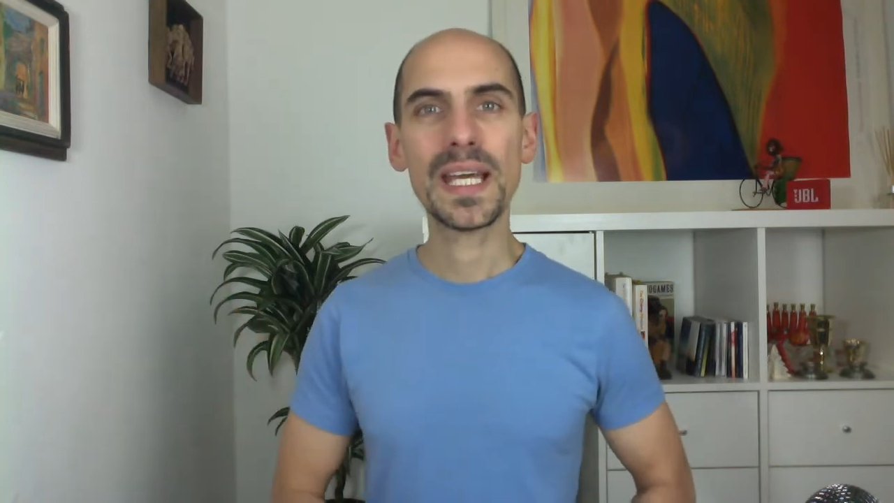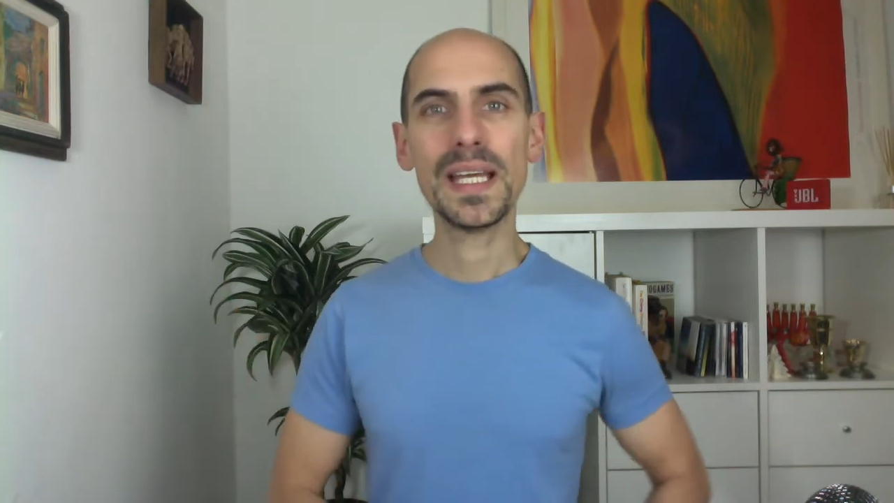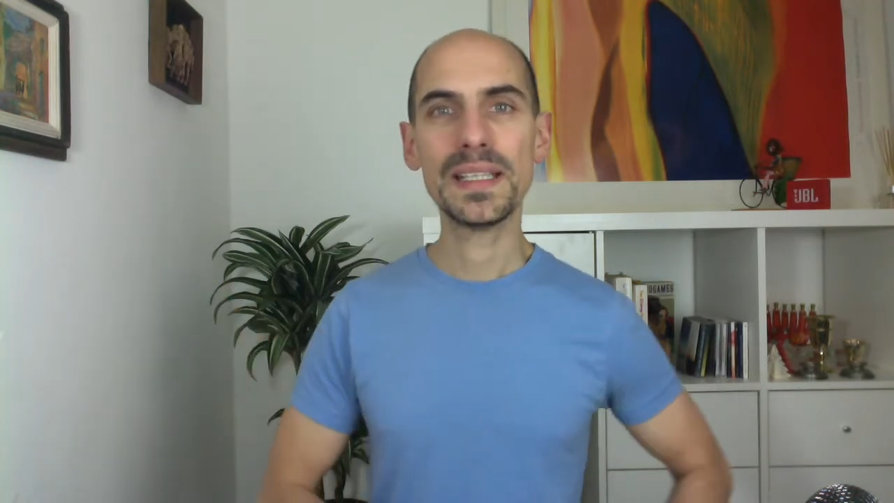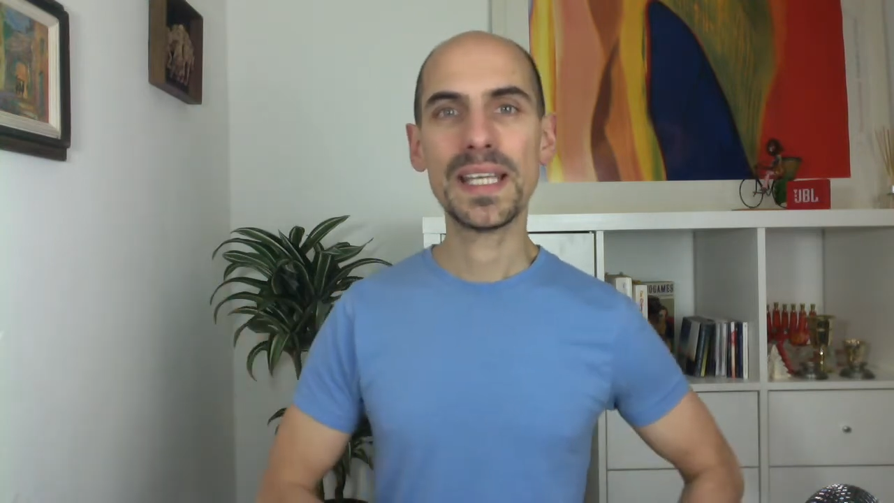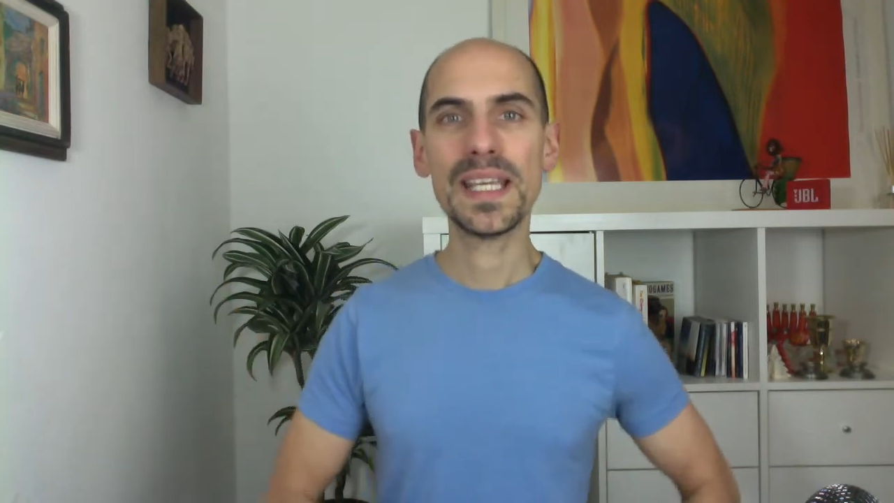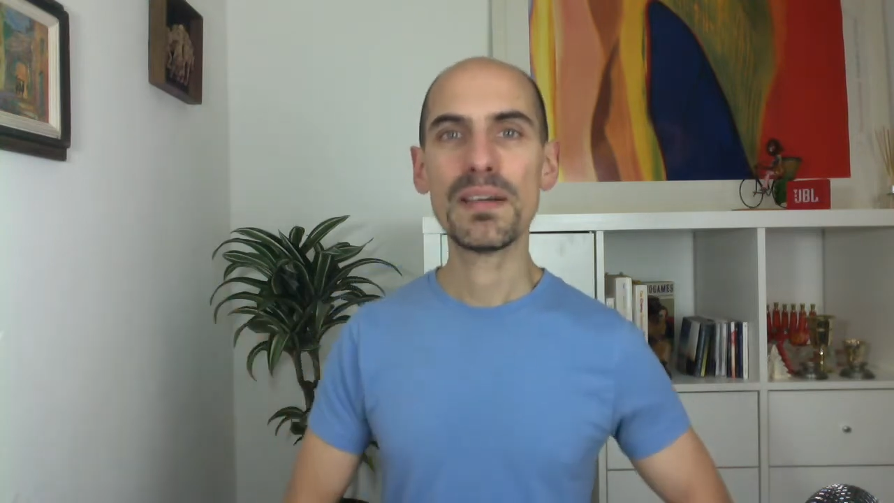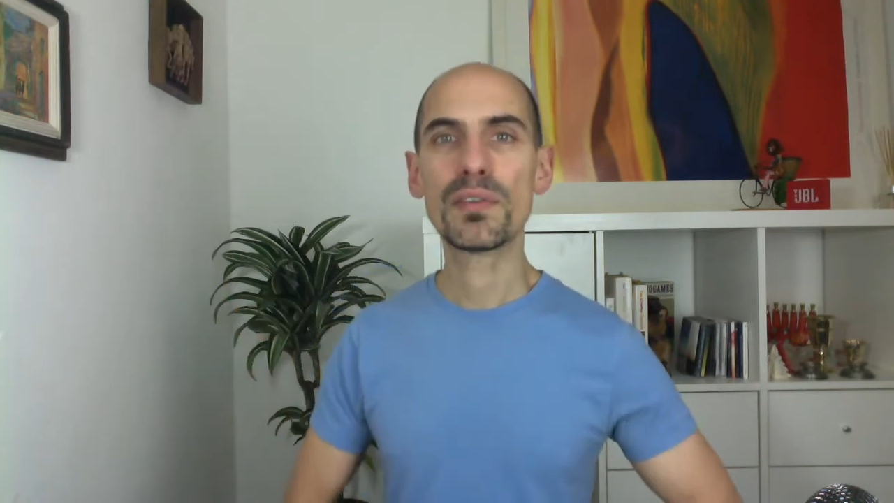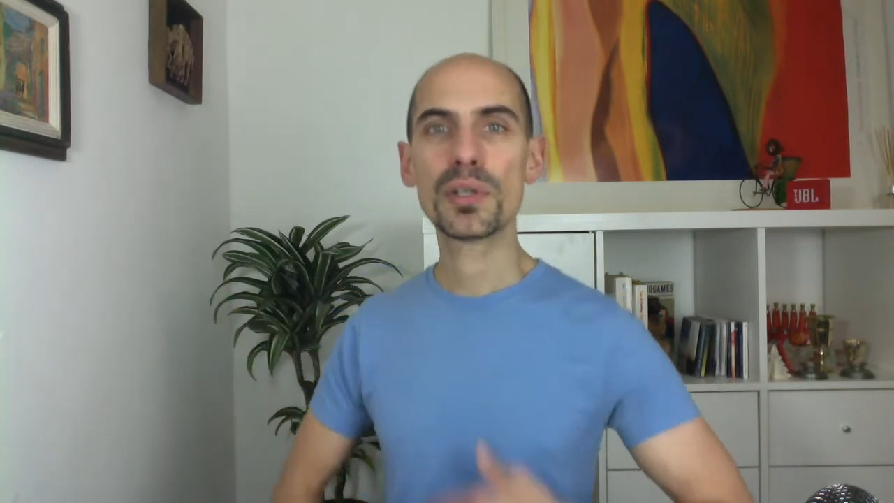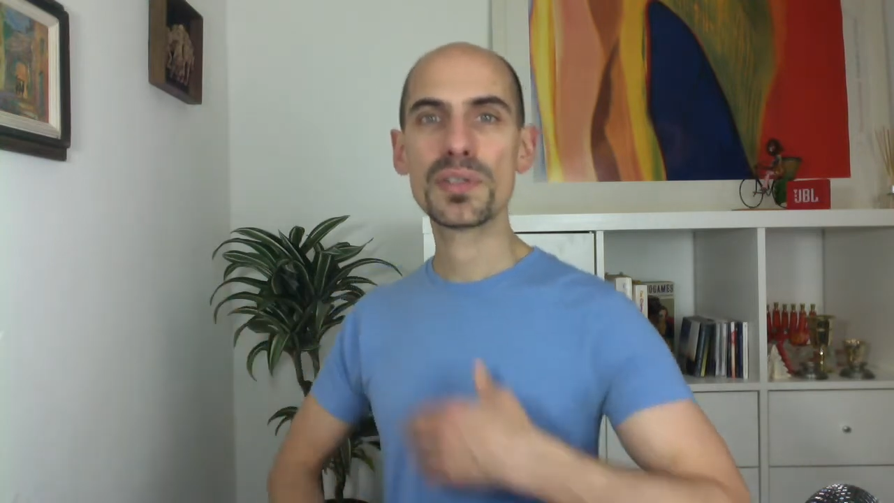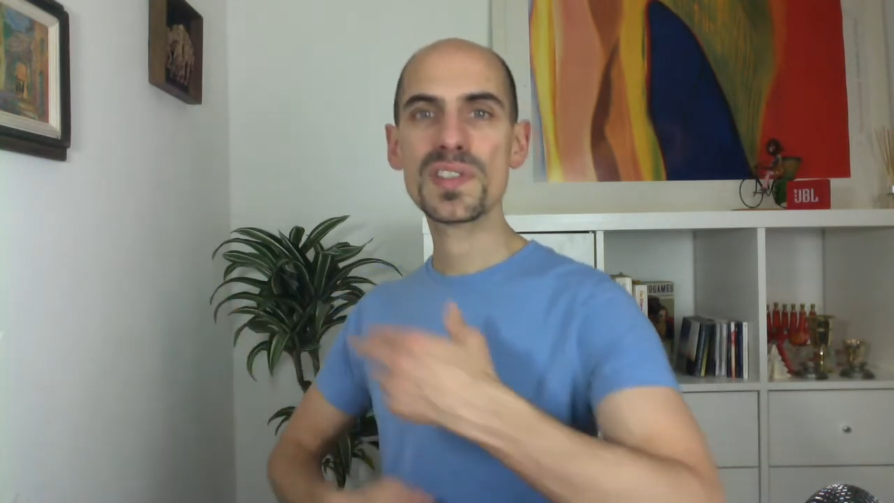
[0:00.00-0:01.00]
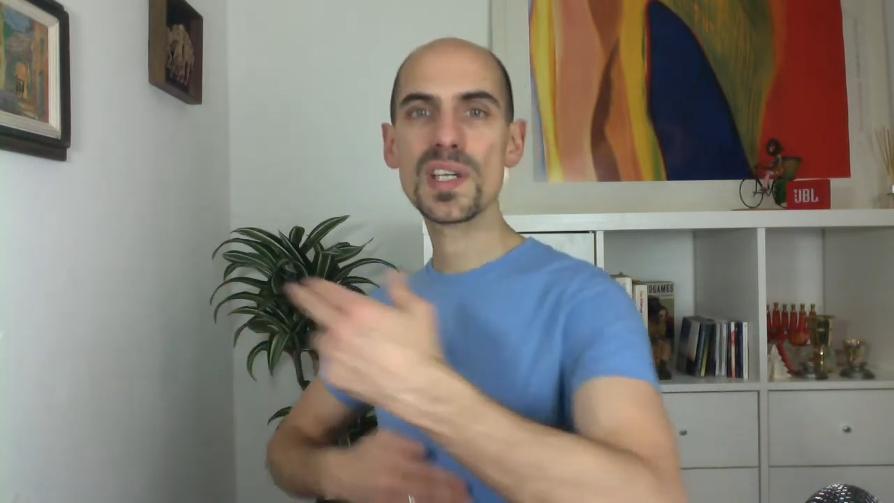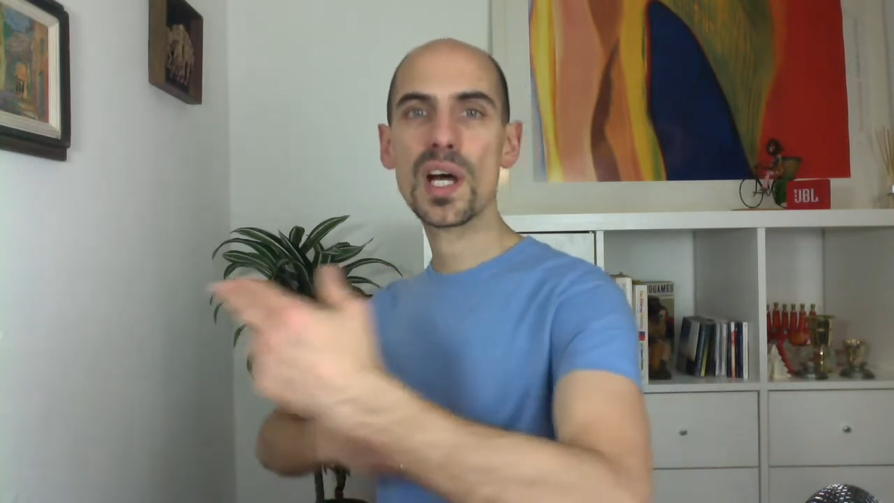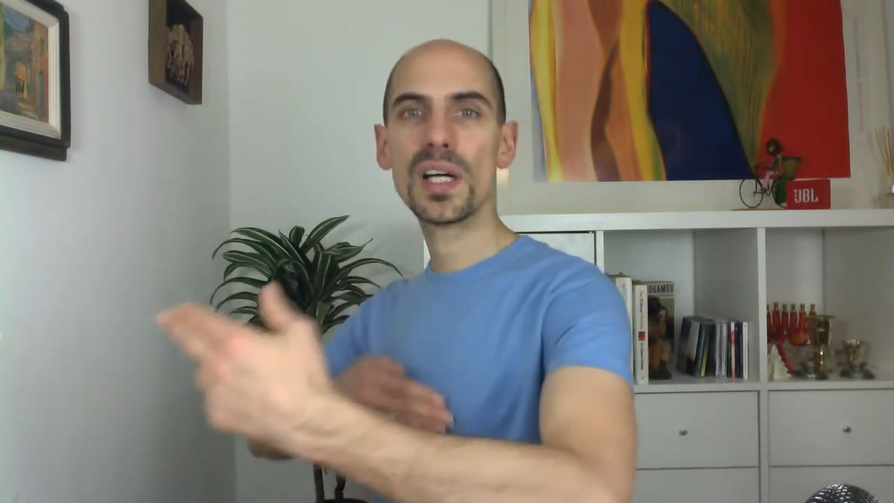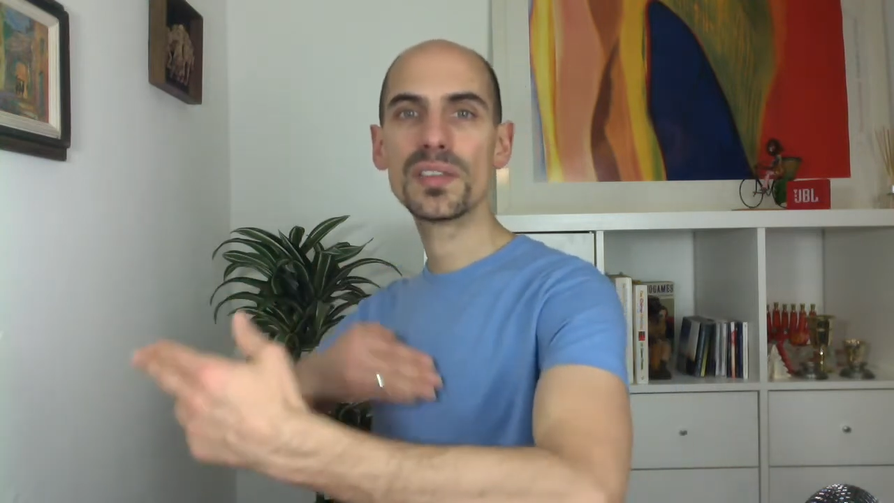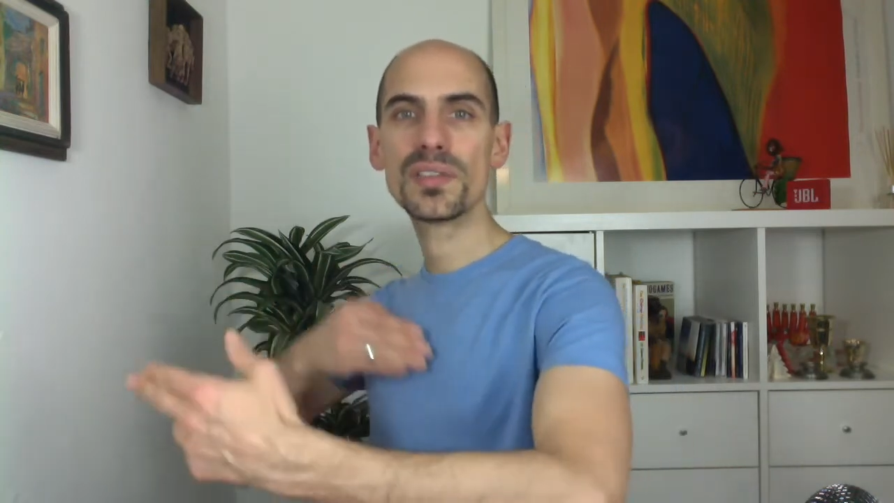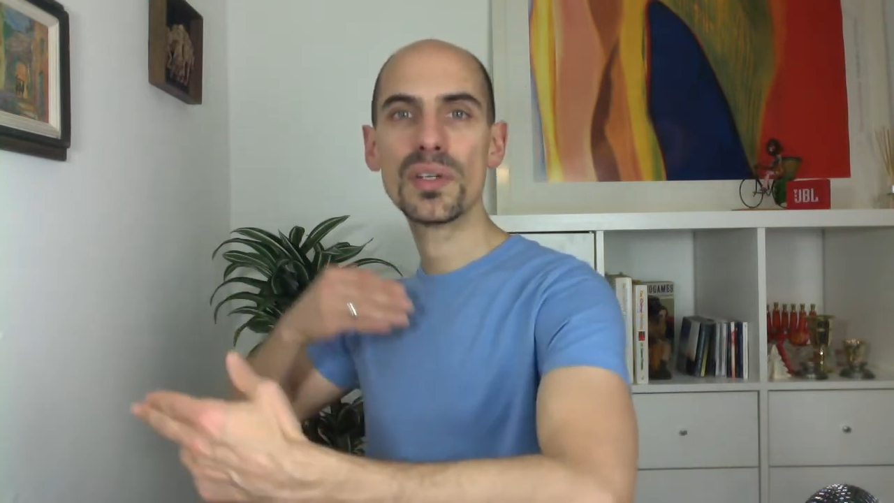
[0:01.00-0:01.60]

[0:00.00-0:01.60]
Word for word: and then I've got to start